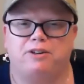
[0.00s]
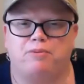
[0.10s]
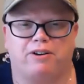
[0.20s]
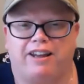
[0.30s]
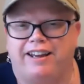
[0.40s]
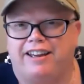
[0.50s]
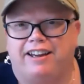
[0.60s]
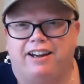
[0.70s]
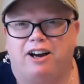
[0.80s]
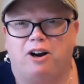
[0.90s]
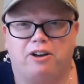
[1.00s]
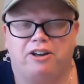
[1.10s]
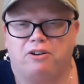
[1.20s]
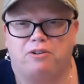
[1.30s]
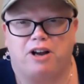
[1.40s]
we're like,
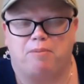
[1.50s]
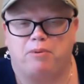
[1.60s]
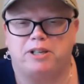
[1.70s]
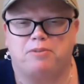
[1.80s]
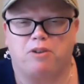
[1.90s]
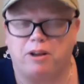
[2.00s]
a couple weeks, we're like,